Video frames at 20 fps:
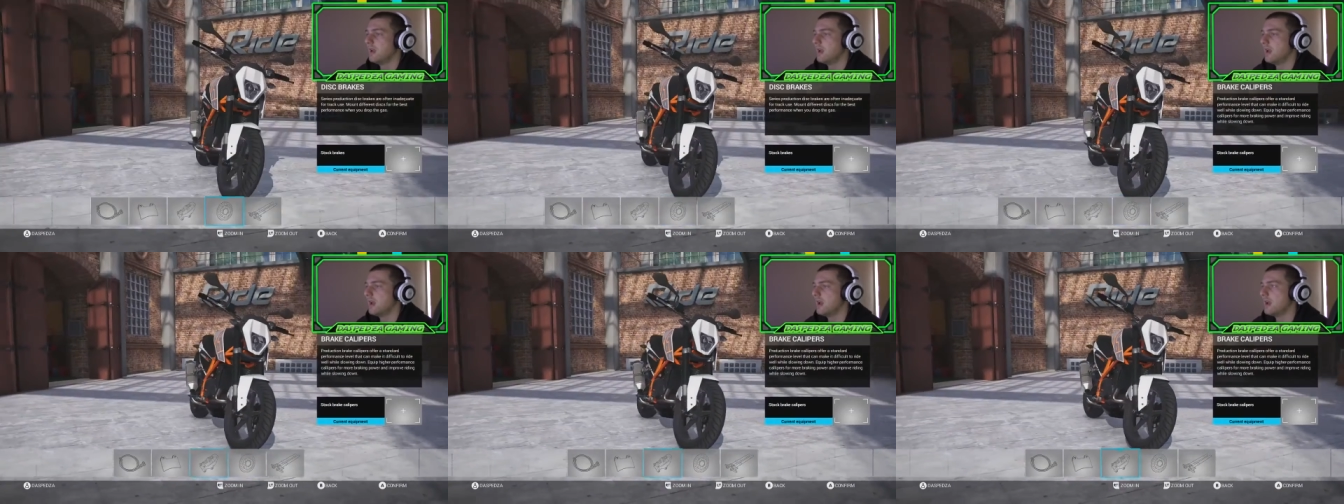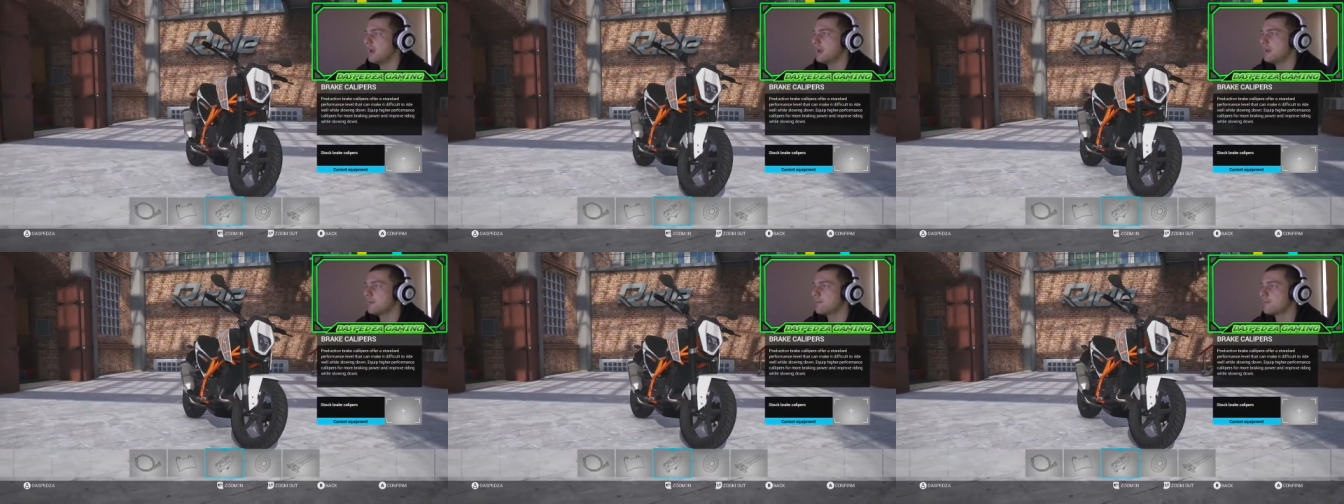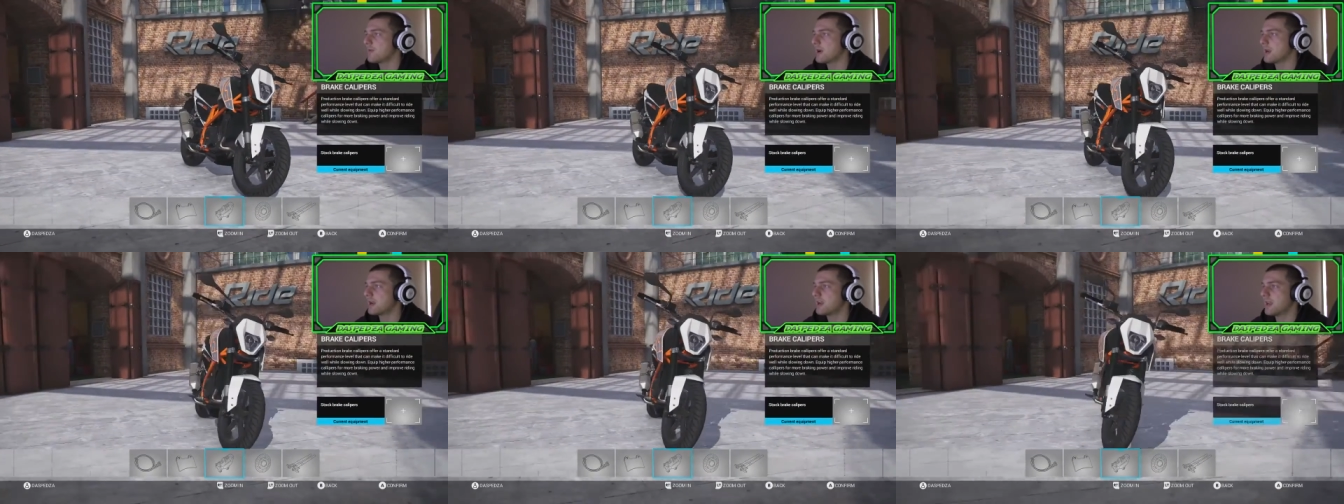Ah, the
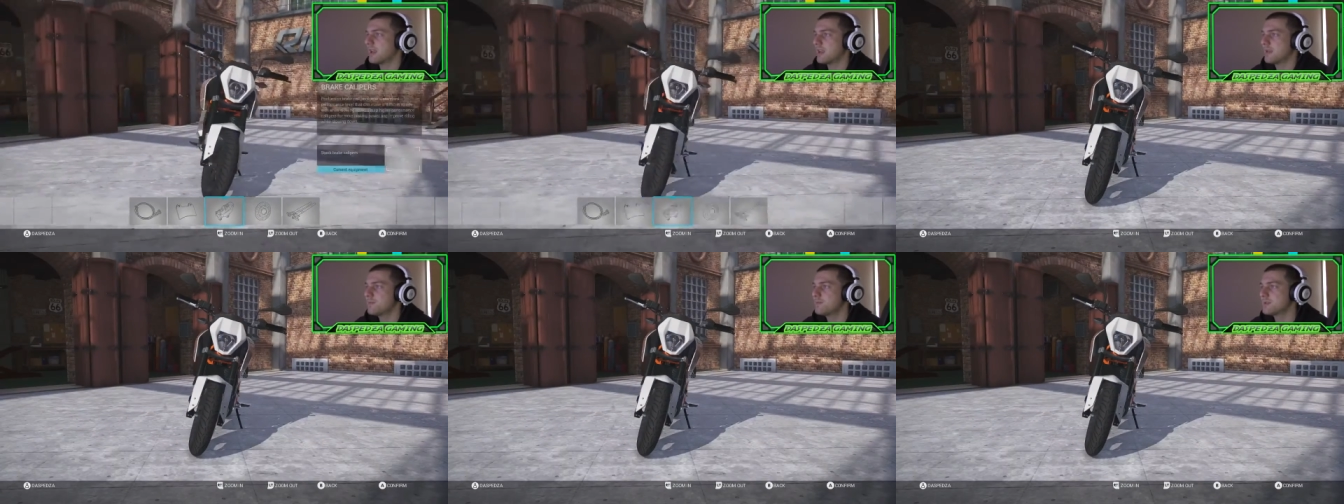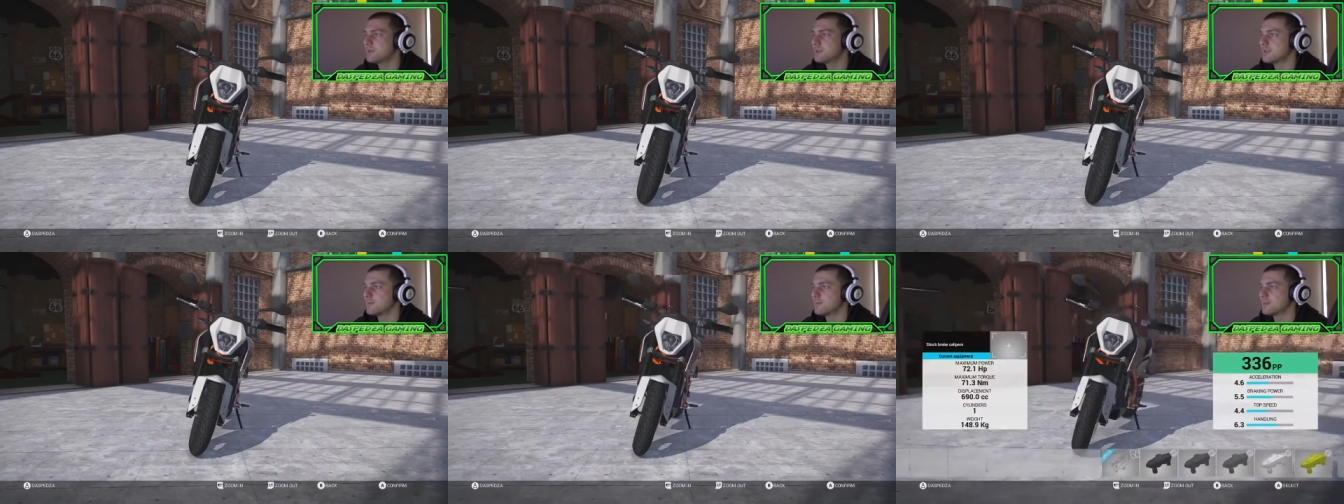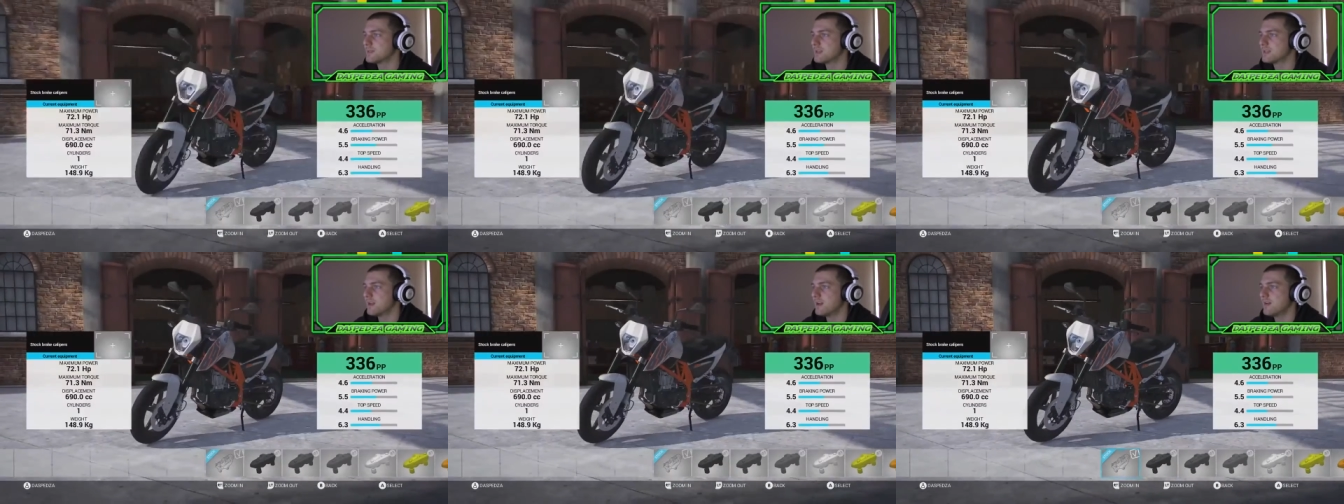brake calipers
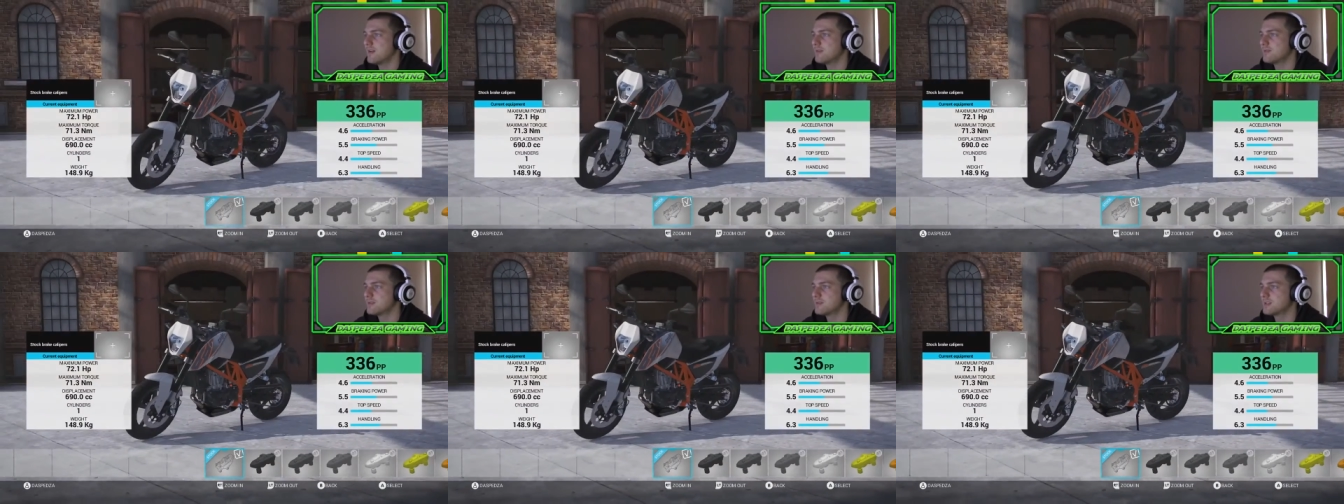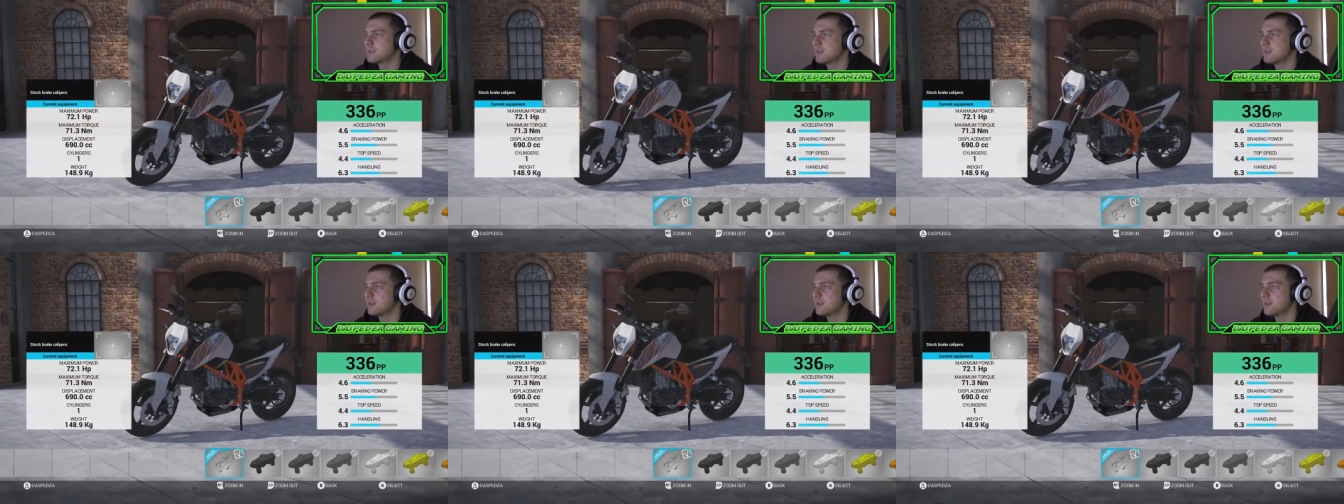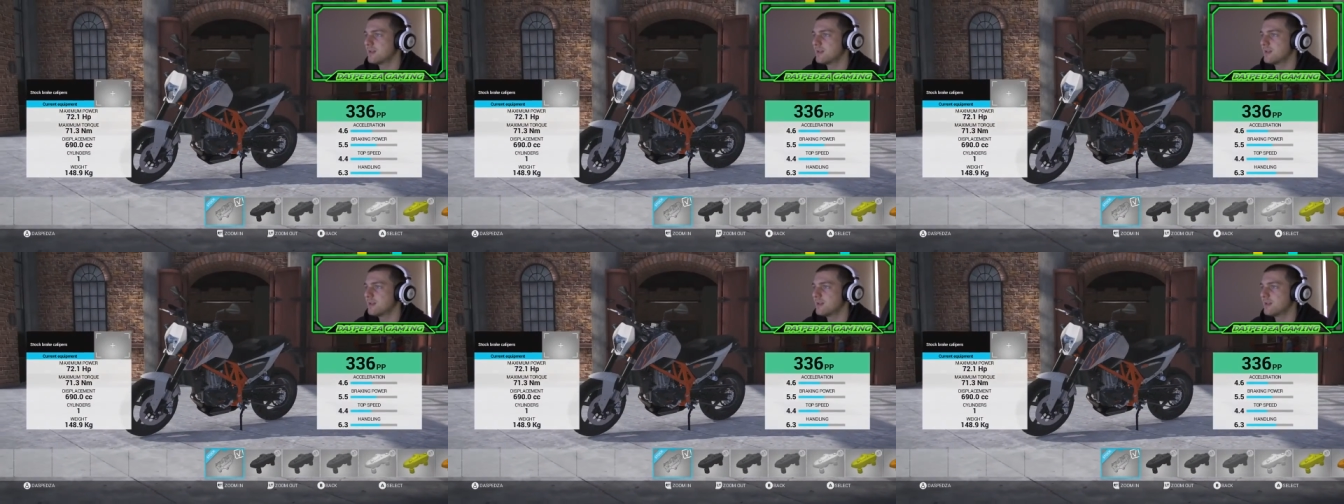themselves